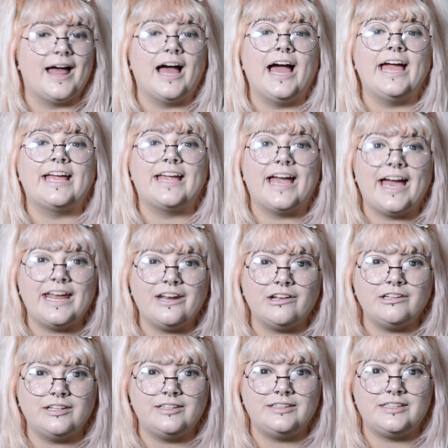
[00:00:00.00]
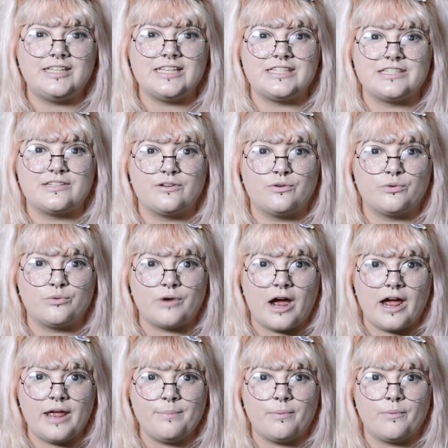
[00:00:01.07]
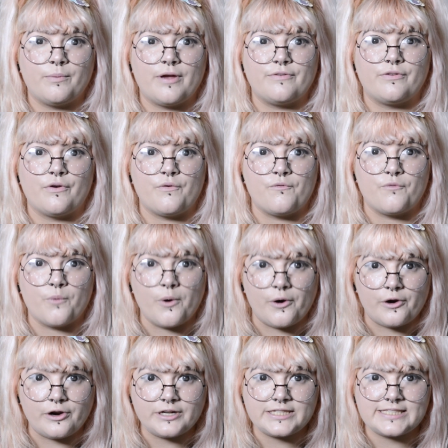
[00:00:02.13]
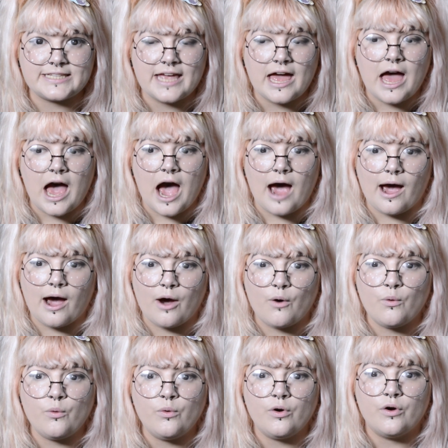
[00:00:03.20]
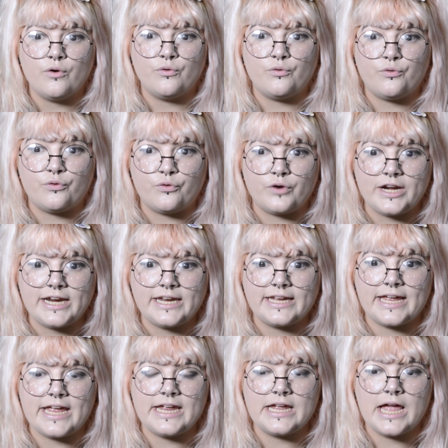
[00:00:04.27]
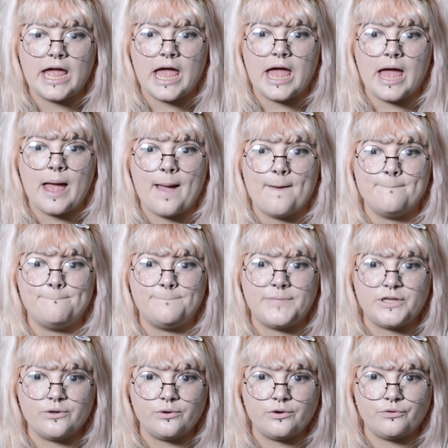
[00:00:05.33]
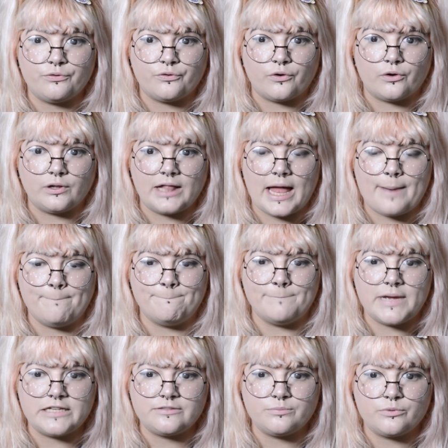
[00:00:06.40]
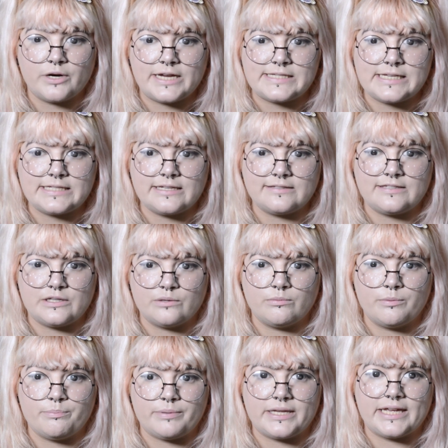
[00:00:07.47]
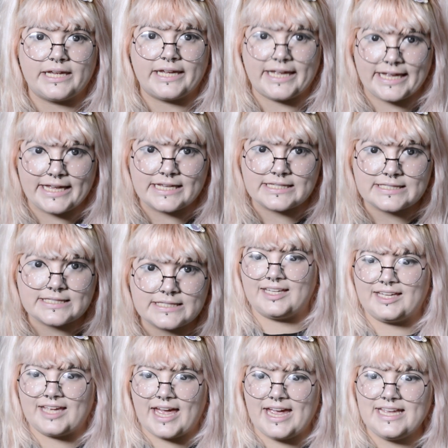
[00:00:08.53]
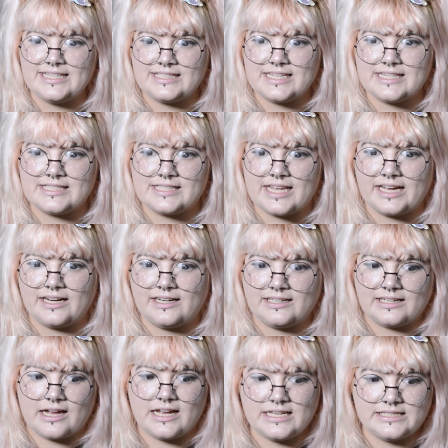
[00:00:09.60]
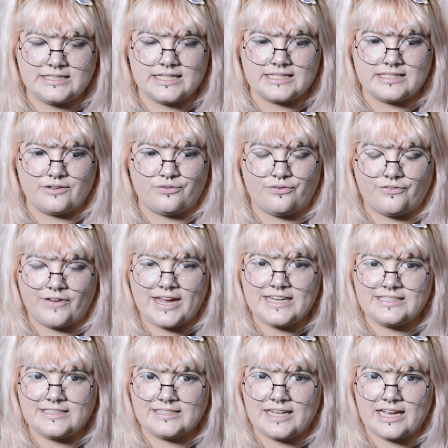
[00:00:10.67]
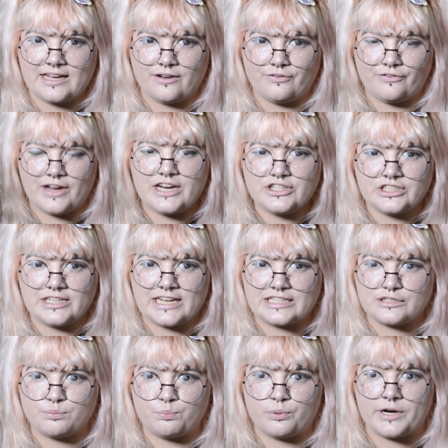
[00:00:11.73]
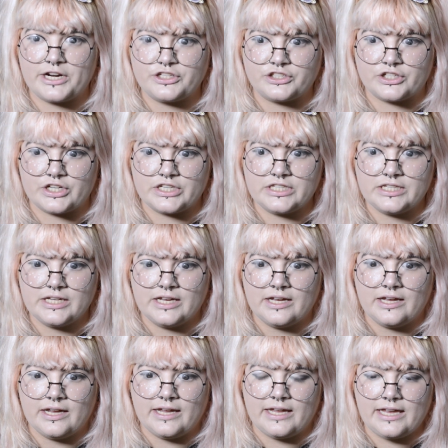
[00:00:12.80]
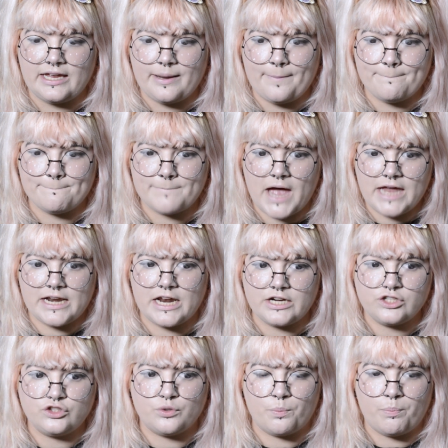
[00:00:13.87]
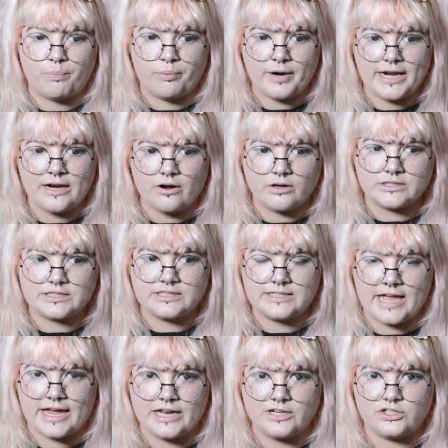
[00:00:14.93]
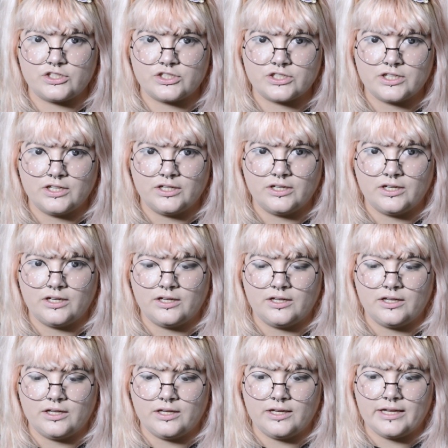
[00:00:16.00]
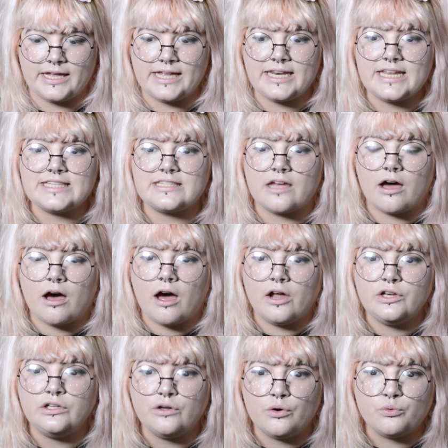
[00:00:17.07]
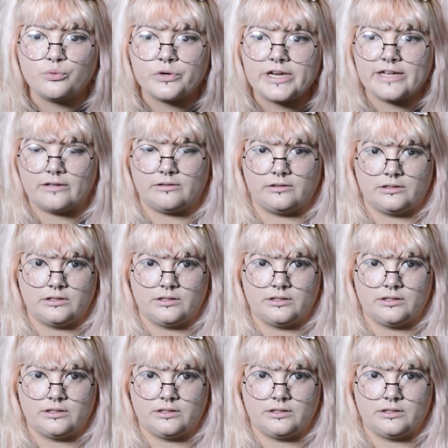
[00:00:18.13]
cannot describe with words how freaking beautiful and mesmerizing this human being is. Gazes and glances and facial expression he managed to bring on stage. It is unreal.